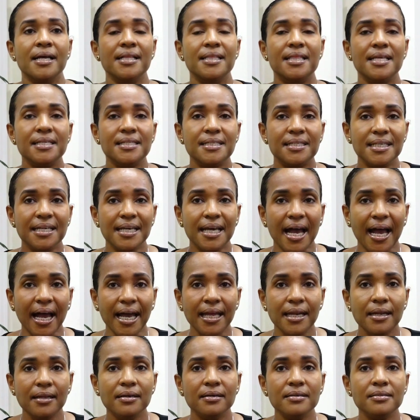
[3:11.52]
this
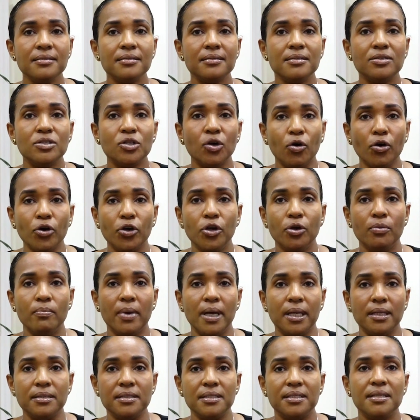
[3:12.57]
guidance
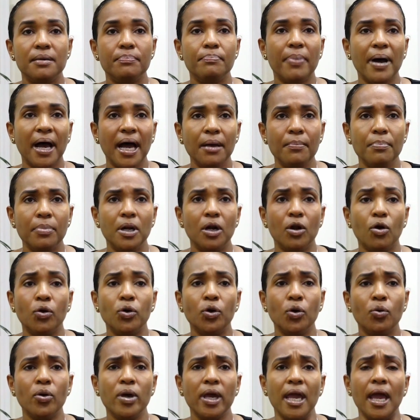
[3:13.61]
document, the Bible
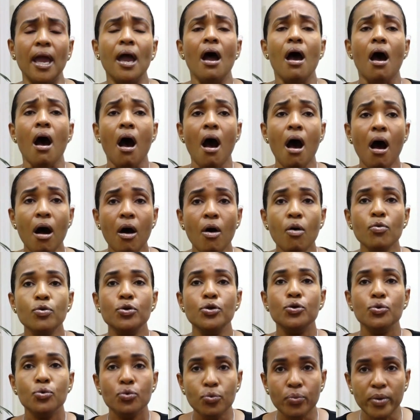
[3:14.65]
on, okay, how
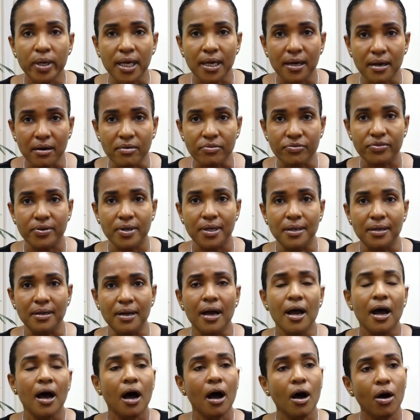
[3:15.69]
do we govern?
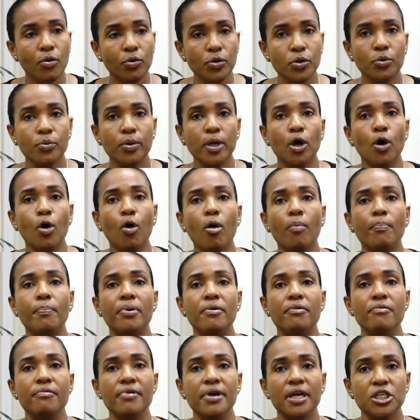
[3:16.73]
How do we
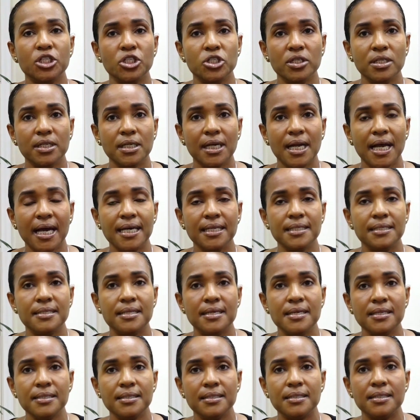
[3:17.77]
operationalize
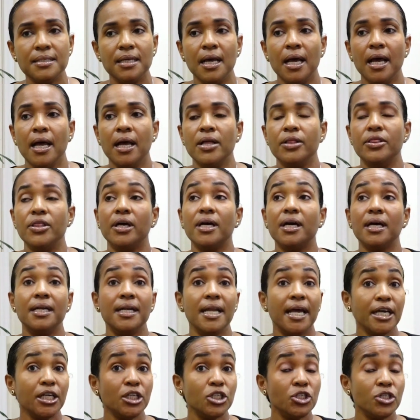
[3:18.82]
this? The
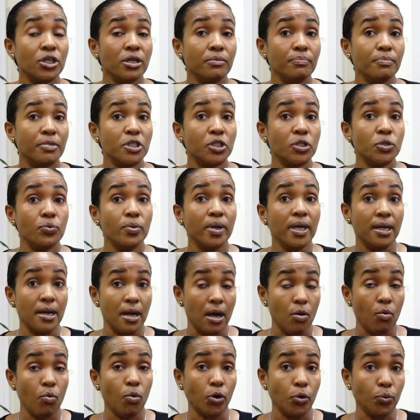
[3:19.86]
connection between
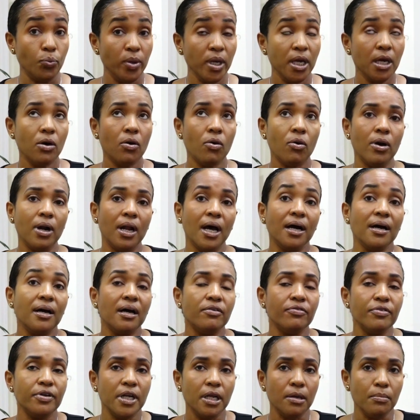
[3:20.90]
what we call a
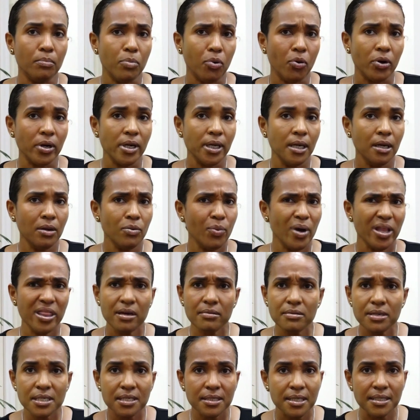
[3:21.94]
governing body, whether
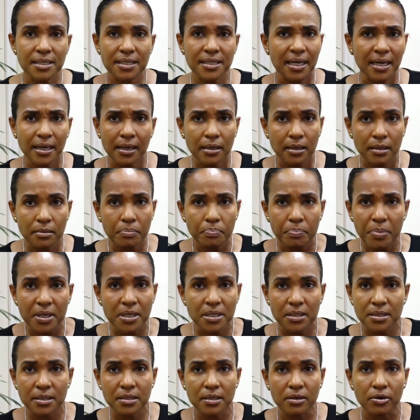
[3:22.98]
it is a single
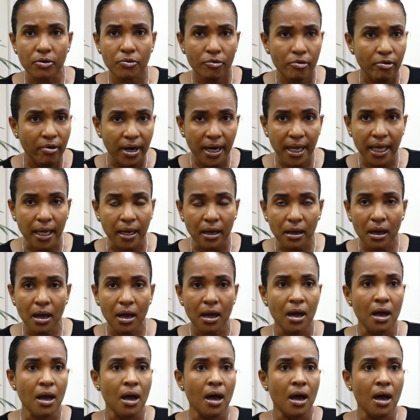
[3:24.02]
person running